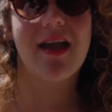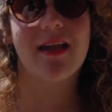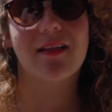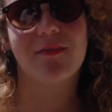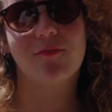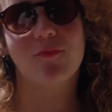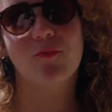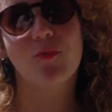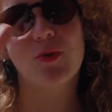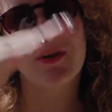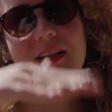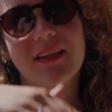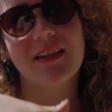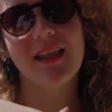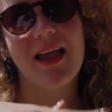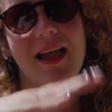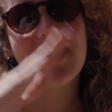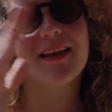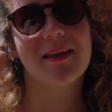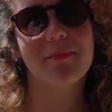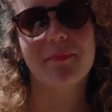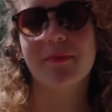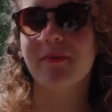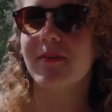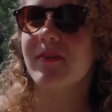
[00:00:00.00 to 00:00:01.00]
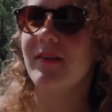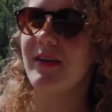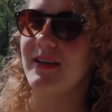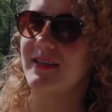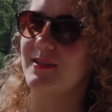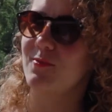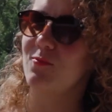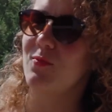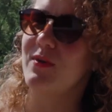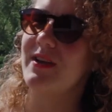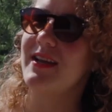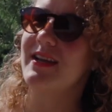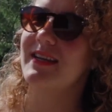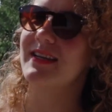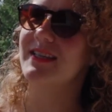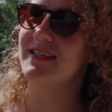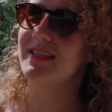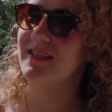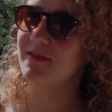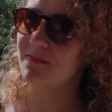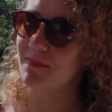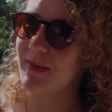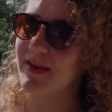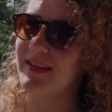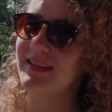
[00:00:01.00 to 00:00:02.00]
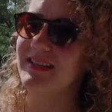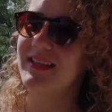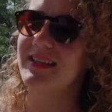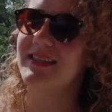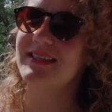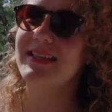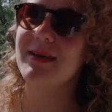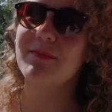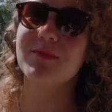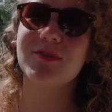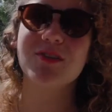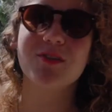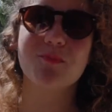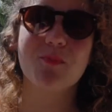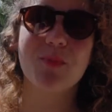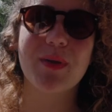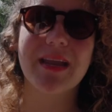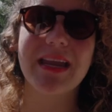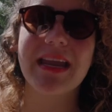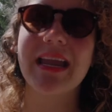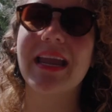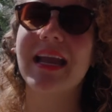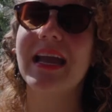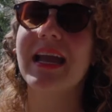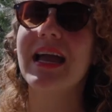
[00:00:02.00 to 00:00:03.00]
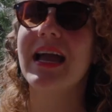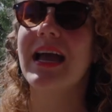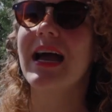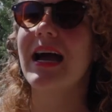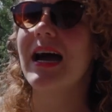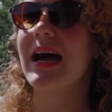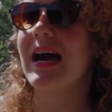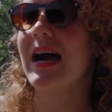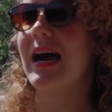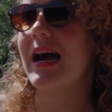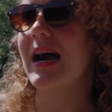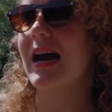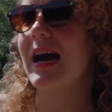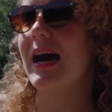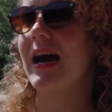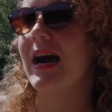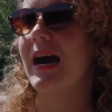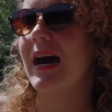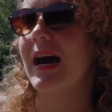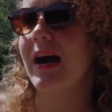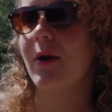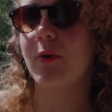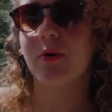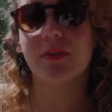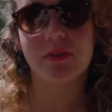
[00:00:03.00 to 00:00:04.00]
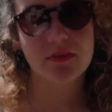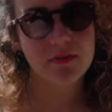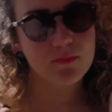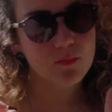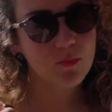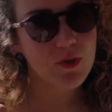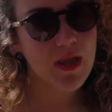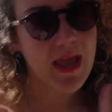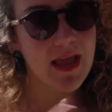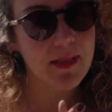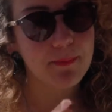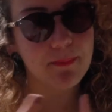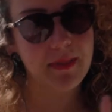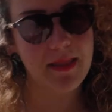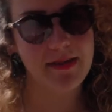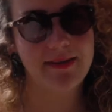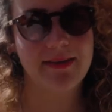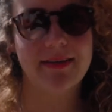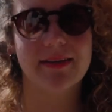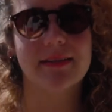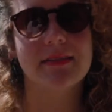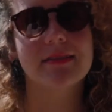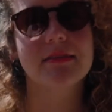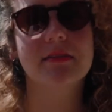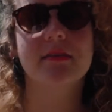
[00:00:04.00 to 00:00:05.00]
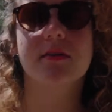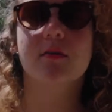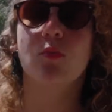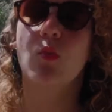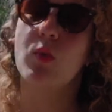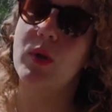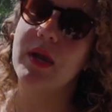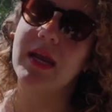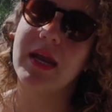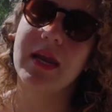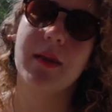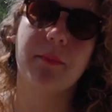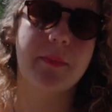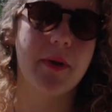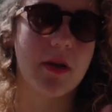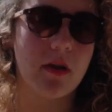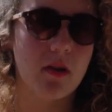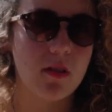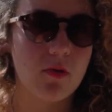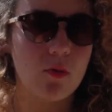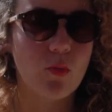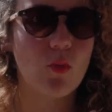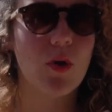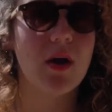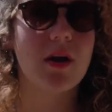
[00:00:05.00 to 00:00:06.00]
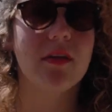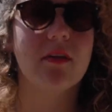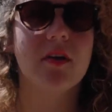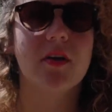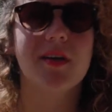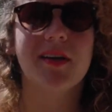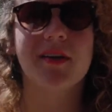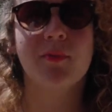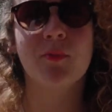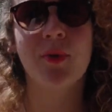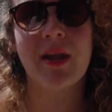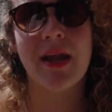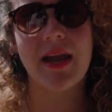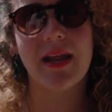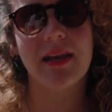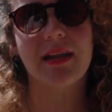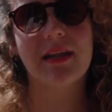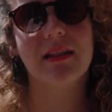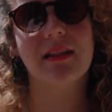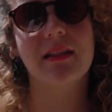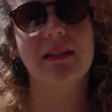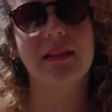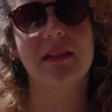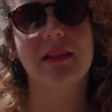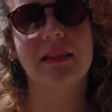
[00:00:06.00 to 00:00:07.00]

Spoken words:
that reclinable as we expected them to be. We had blankets, we had a bottle of water, and we had a